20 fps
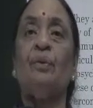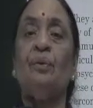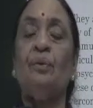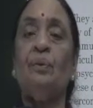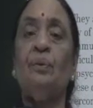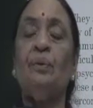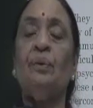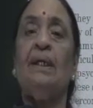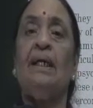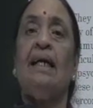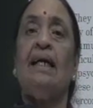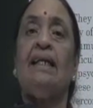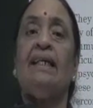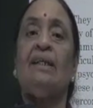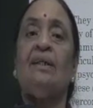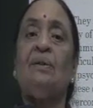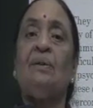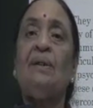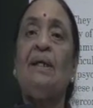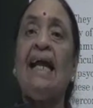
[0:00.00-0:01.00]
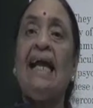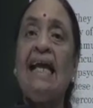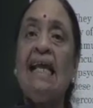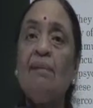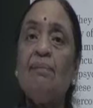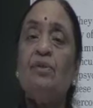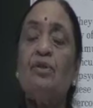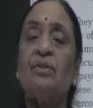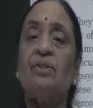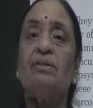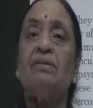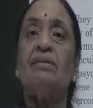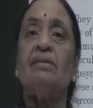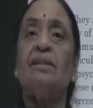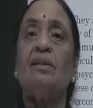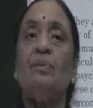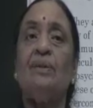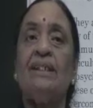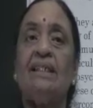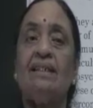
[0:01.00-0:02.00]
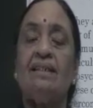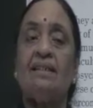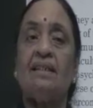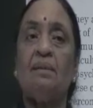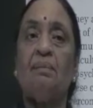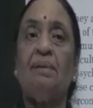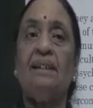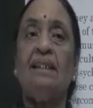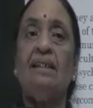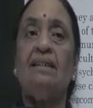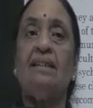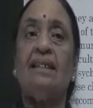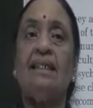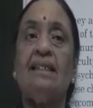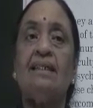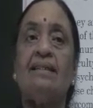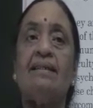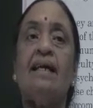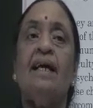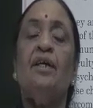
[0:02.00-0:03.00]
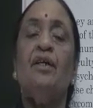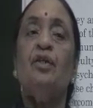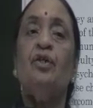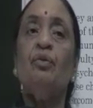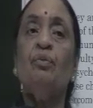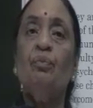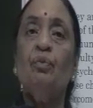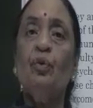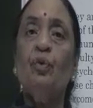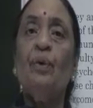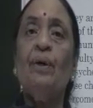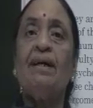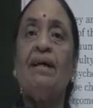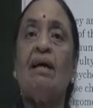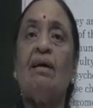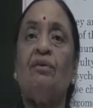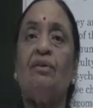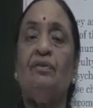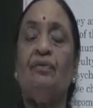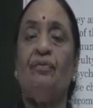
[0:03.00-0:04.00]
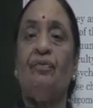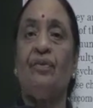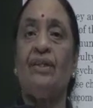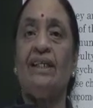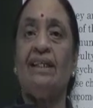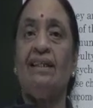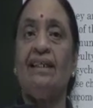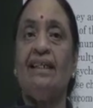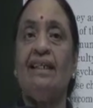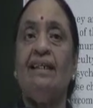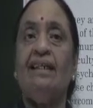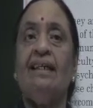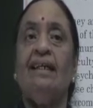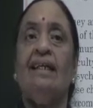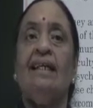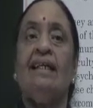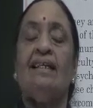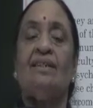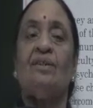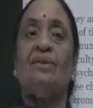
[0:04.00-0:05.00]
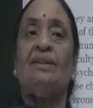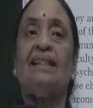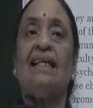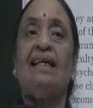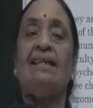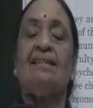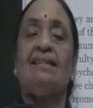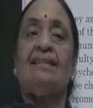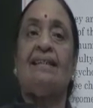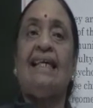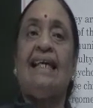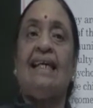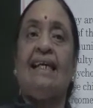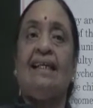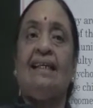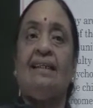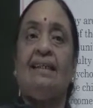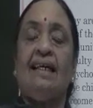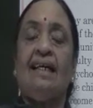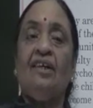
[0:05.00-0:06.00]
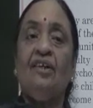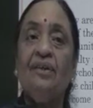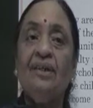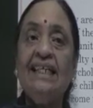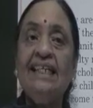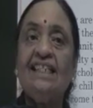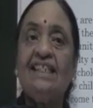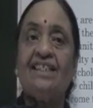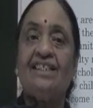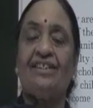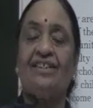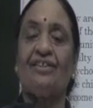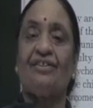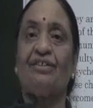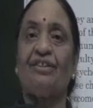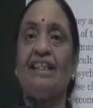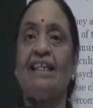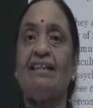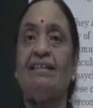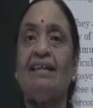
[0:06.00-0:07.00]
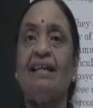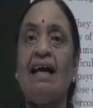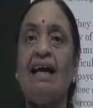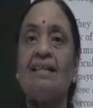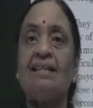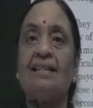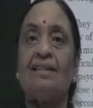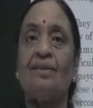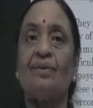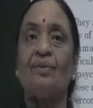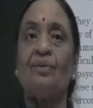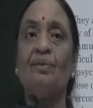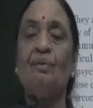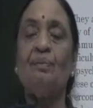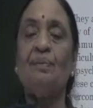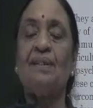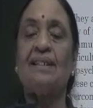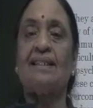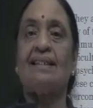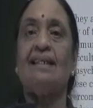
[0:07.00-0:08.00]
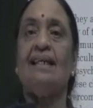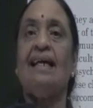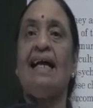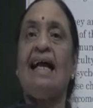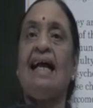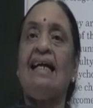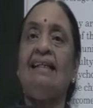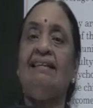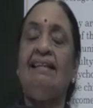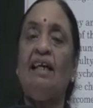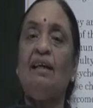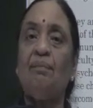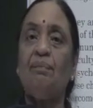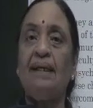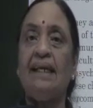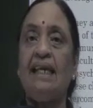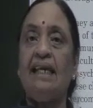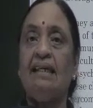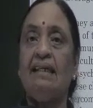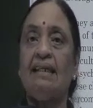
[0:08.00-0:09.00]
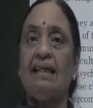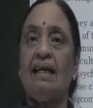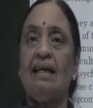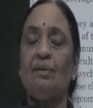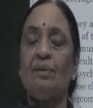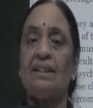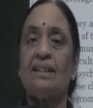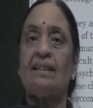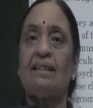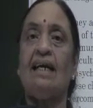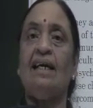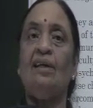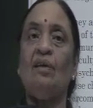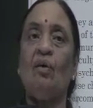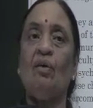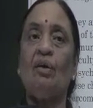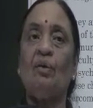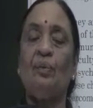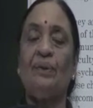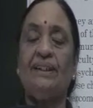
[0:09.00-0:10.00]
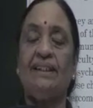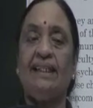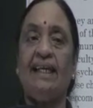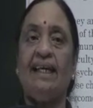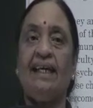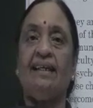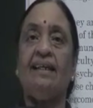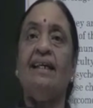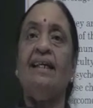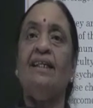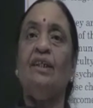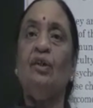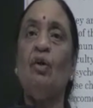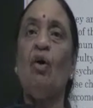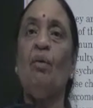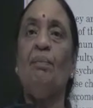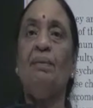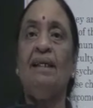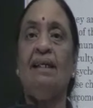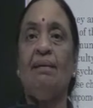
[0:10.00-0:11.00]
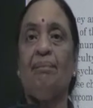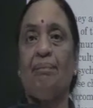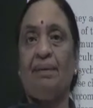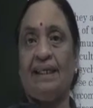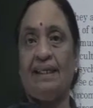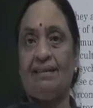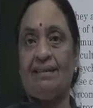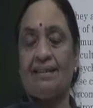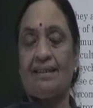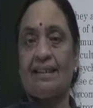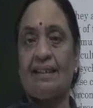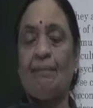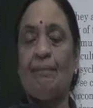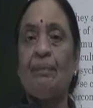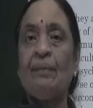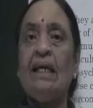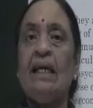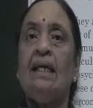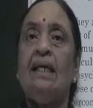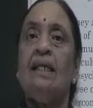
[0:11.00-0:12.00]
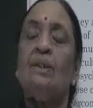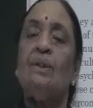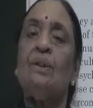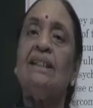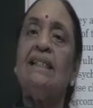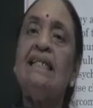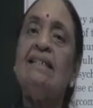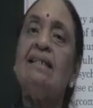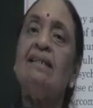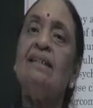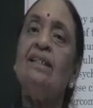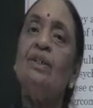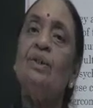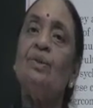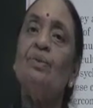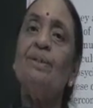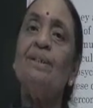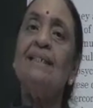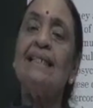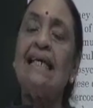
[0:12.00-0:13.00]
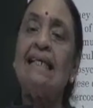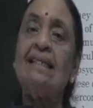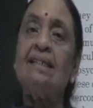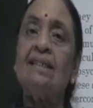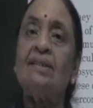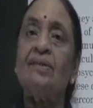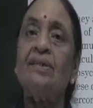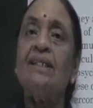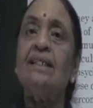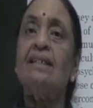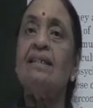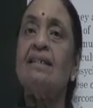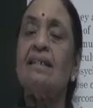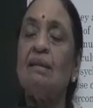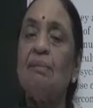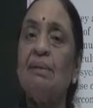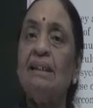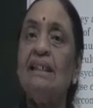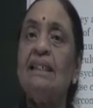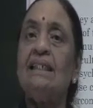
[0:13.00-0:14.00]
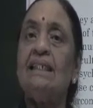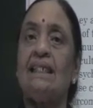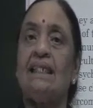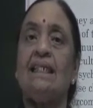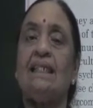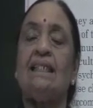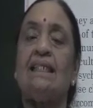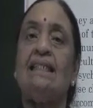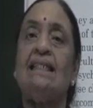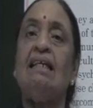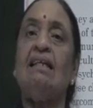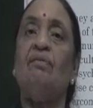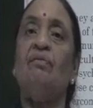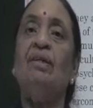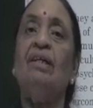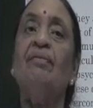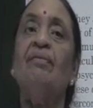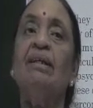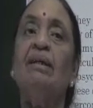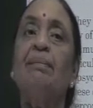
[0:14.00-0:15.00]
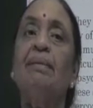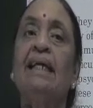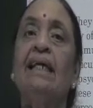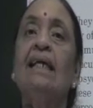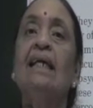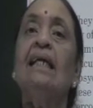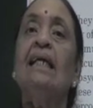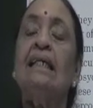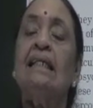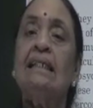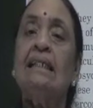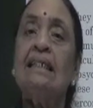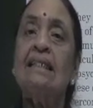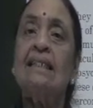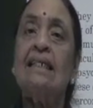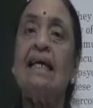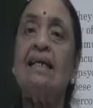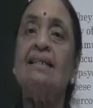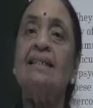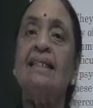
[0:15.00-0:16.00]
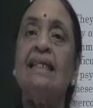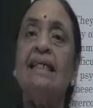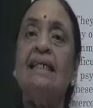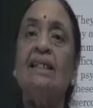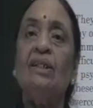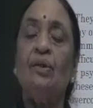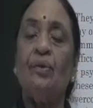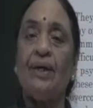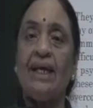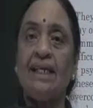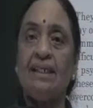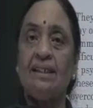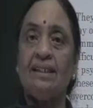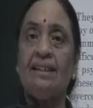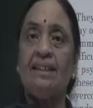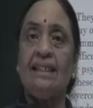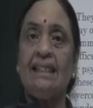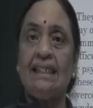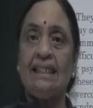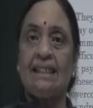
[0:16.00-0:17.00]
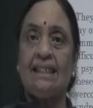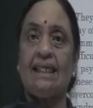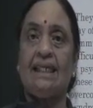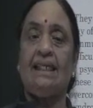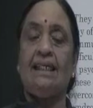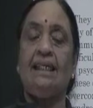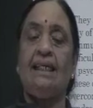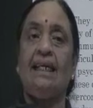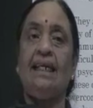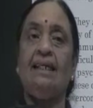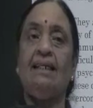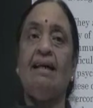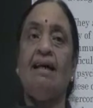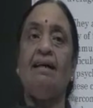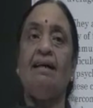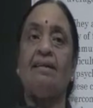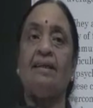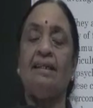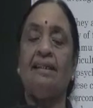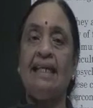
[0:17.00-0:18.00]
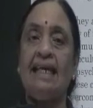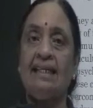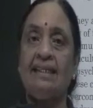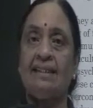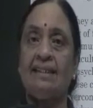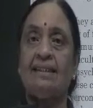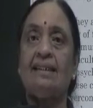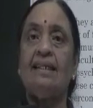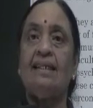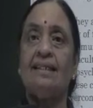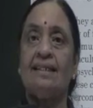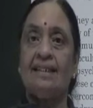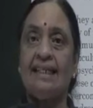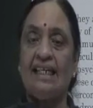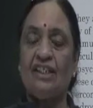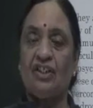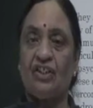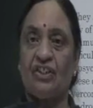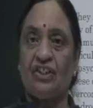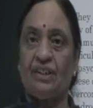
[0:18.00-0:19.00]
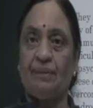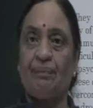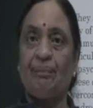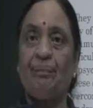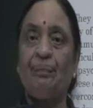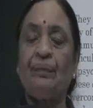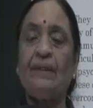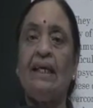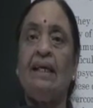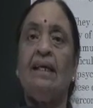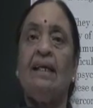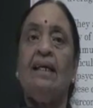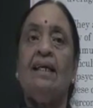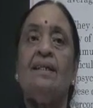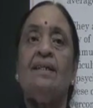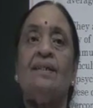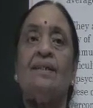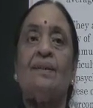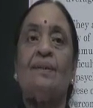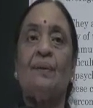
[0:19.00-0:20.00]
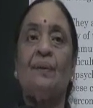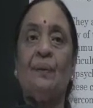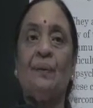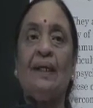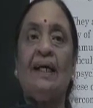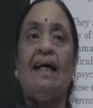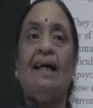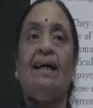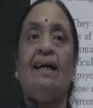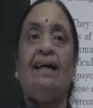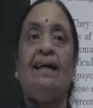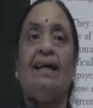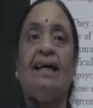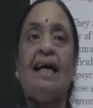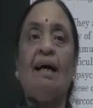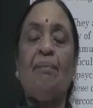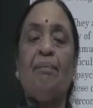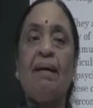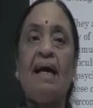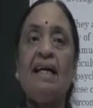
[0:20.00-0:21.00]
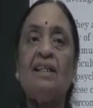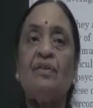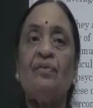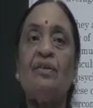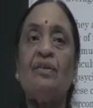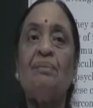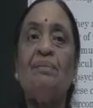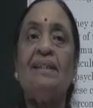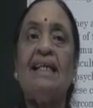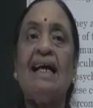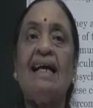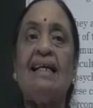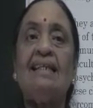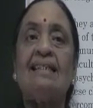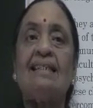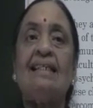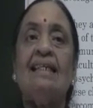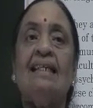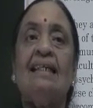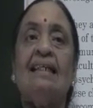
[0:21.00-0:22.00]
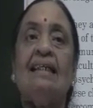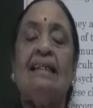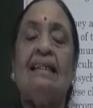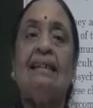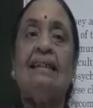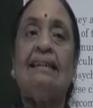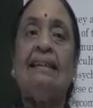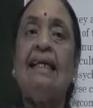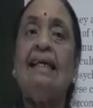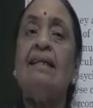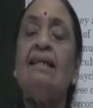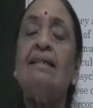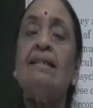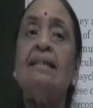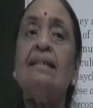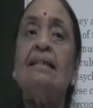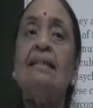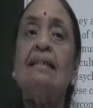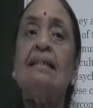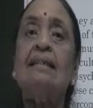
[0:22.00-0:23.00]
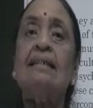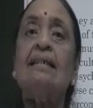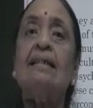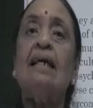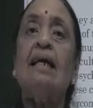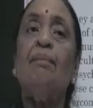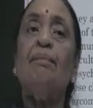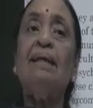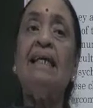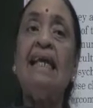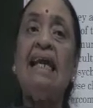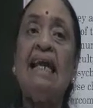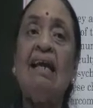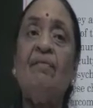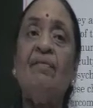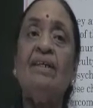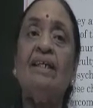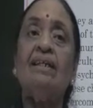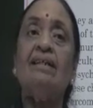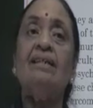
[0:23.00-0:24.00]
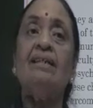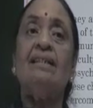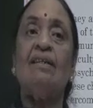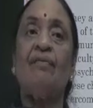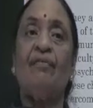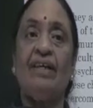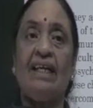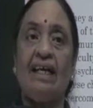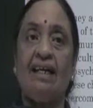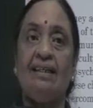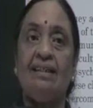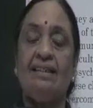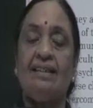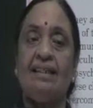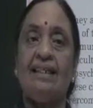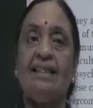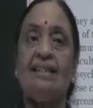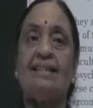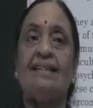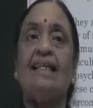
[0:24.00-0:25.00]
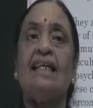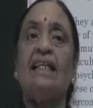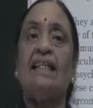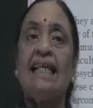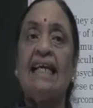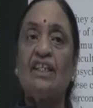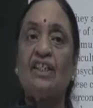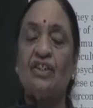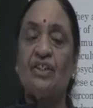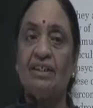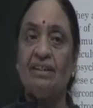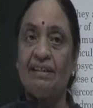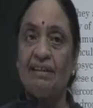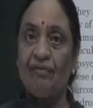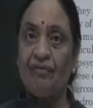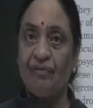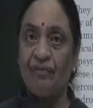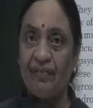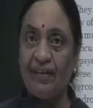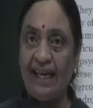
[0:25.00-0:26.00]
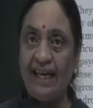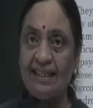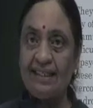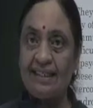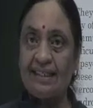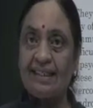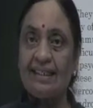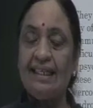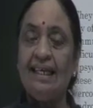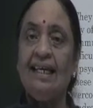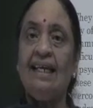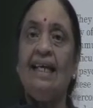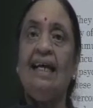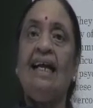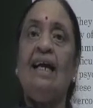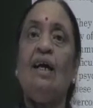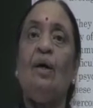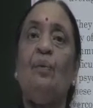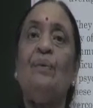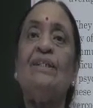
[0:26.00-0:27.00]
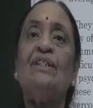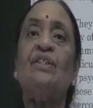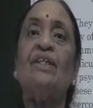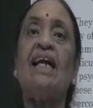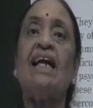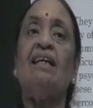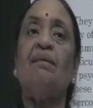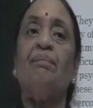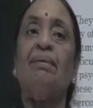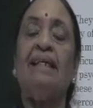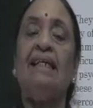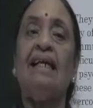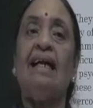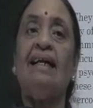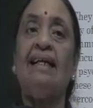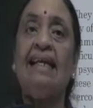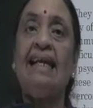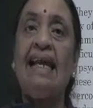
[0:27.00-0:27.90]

to help children with disabilities to move around freely so that they can reach their classrooms and their playgrounds along with their normal peers. So these are the two sensory disabilities that we will be discussing in greater detail in our next session. So apart from that, there are certain behavioral difficulties that children face, which can be